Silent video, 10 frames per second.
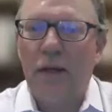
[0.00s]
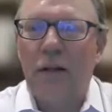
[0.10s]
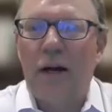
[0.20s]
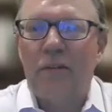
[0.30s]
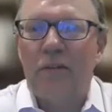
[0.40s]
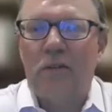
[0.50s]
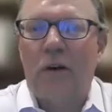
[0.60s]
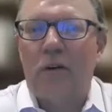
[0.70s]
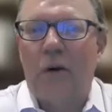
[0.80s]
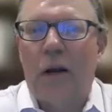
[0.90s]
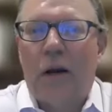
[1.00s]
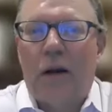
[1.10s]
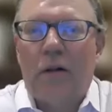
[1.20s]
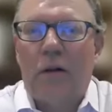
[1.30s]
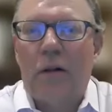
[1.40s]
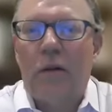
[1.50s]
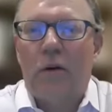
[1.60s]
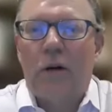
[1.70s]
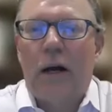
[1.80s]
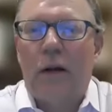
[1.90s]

classes on credit and learning